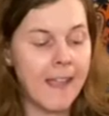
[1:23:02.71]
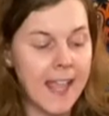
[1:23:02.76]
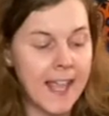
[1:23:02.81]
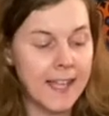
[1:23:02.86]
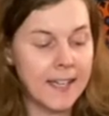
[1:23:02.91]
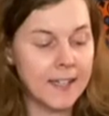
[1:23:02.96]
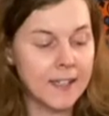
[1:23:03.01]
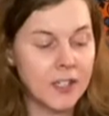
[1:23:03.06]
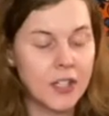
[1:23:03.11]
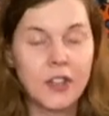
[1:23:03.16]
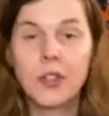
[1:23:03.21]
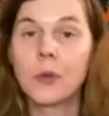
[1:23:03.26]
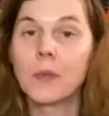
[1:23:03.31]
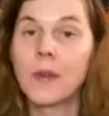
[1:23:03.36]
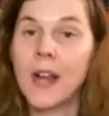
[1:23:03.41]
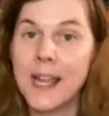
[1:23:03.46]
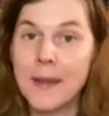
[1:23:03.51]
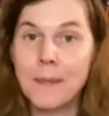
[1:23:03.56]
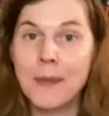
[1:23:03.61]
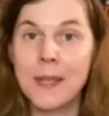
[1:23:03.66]
and the
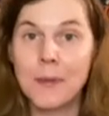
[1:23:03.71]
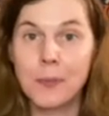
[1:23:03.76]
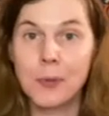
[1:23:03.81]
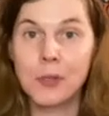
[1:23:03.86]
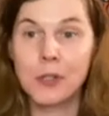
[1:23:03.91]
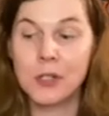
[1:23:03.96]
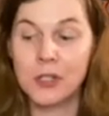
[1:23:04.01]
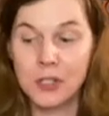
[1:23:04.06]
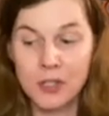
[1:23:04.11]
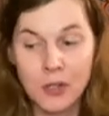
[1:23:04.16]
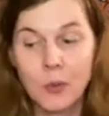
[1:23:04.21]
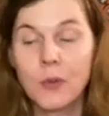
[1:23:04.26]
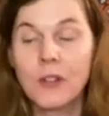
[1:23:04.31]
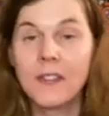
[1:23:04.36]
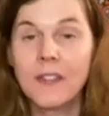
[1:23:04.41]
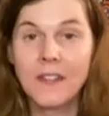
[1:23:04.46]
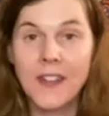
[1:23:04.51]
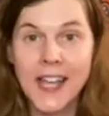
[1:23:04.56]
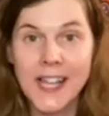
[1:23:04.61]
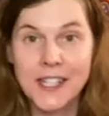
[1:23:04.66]
right people
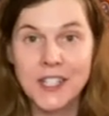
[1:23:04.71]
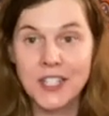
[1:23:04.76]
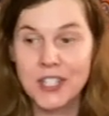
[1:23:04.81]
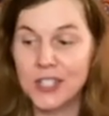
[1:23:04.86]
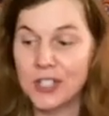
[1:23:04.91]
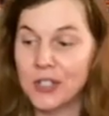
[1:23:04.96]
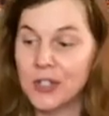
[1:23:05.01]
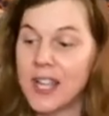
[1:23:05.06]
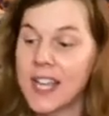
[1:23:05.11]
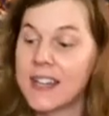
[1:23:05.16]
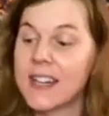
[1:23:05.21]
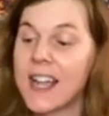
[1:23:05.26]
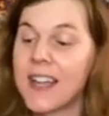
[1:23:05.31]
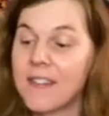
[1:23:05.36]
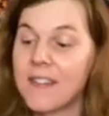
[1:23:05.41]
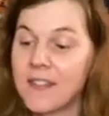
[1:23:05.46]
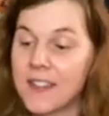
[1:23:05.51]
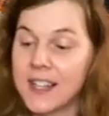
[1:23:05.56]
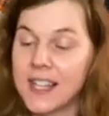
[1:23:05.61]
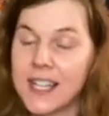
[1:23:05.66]
will find you. And
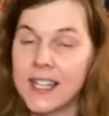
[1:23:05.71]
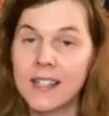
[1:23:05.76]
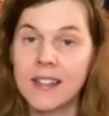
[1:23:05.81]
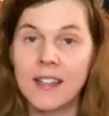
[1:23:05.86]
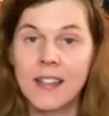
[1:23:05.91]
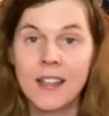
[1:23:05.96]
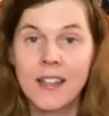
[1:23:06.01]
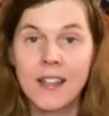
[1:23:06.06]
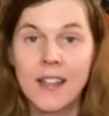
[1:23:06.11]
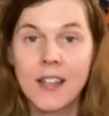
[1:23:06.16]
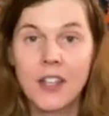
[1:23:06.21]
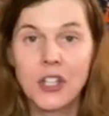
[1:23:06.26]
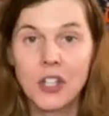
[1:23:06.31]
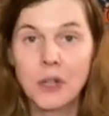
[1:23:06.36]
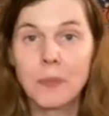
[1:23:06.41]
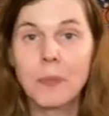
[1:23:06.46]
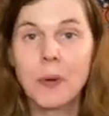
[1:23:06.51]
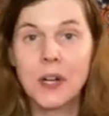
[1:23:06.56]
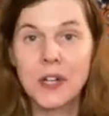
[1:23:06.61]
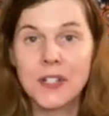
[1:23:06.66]
I feel like
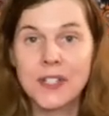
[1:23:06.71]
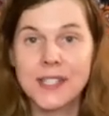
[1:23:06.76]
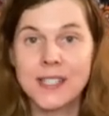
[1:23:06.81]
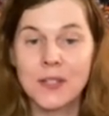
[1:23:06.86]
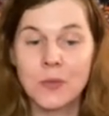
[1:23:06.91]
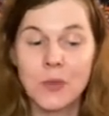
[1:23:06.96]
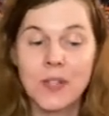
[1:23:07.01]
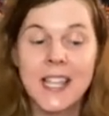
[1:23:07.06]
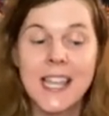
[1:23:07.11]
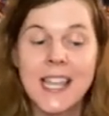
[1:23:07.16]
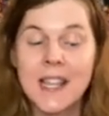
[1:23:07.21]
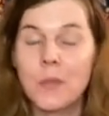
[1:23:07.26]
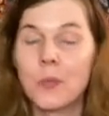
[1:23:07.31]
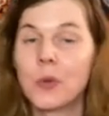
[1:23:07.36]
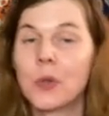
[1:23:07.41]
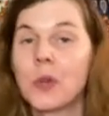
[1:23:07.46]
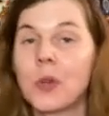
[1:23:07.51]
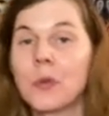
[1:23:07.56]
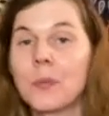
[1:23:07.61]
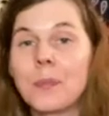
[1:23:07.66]
your person
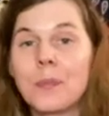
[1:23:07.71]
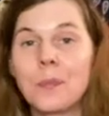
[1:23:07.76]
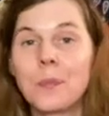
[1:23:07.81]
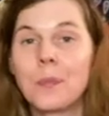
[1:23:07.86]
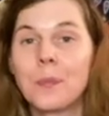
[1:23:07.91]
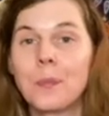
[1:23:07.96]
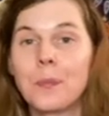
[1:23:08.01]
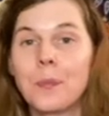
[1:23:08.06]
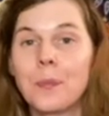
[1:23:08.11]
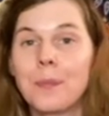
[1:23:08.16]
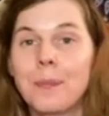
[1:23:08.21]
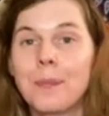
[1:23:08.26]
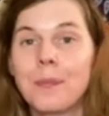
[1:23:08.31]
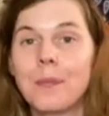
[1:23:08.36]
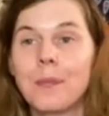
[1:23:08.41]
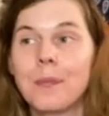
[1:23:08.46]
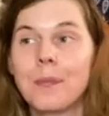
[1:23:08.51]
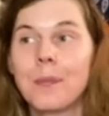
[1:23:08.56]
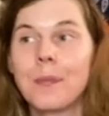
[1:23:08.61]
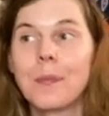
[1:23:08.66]
won't
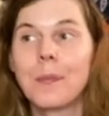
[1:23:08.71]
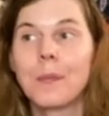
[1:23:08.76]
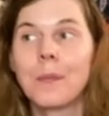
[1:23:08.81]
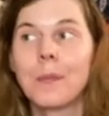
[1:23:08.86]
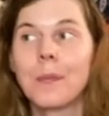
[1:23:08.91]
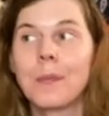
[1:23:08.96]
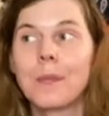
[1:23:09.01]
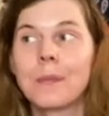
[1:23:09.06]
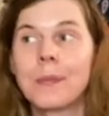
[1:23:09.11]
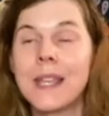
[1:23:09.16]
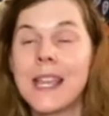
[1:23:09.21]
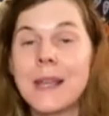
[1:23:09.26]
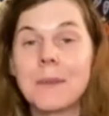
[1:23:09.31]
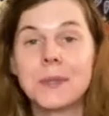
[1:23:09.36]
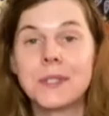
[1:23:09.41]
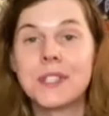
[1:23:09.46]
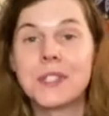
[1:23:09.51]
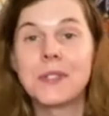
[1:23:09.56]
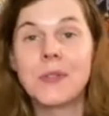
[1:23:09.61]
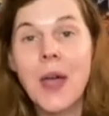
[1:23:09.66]
be
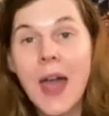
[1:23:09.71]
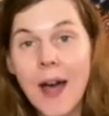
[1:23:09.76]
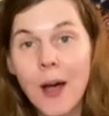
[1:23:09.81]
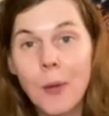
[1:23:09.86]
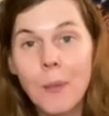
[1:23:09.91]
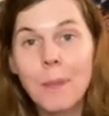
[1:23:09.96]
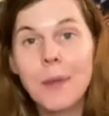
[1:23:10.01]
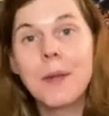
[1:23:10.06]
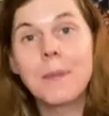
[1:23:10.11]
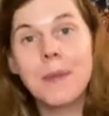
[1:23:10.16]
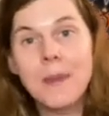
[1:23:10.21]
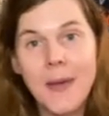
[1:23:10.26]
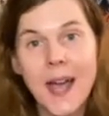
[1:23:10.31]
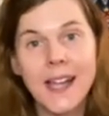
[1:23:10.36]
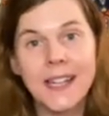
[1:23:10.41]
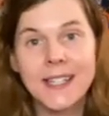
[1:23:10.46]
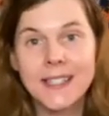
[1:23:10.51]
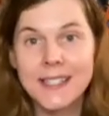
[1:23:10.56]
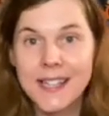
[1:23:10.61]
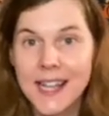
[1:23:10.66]
able to help but be
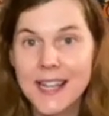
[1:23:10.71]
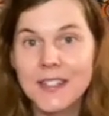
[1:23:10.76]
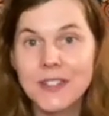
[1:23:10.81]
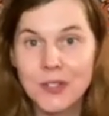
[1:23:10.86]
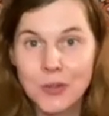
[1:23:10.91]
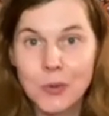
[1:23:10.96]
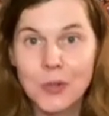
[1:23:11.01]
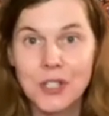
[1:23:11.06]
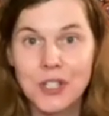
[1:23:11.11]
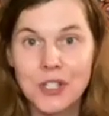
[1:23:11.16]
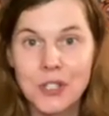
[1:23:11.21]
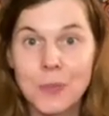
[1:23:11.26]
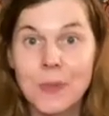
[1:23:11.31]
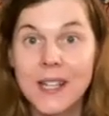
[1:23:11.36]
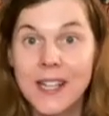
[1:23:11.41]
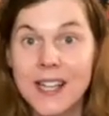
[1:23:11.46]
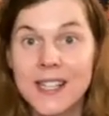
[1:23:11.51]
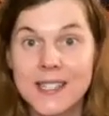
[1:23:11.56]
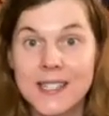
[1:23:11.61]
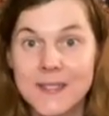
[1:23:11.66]
magnetized towards you
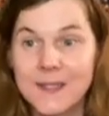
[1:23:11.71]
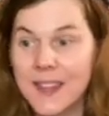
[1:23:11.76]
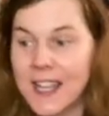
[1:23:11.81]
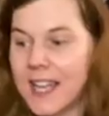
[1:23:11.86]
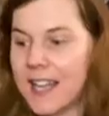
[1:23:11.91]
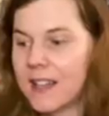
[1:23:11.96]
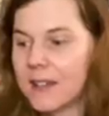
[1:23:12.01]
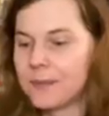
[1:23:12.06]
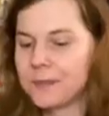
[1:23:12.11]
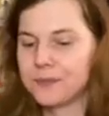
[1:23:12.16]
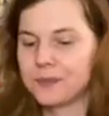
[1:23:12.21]
because of that.